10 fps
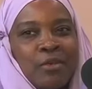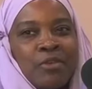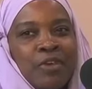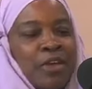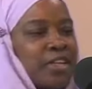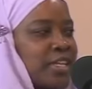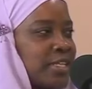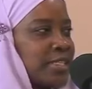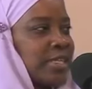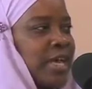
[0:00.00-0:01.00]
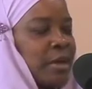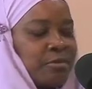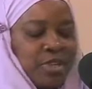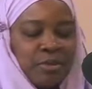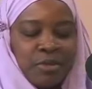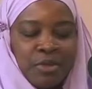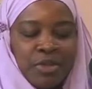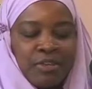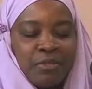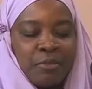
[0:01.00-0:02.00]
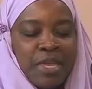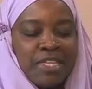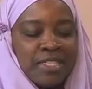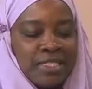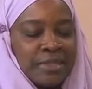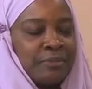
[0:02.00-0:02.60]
without his preliminary information.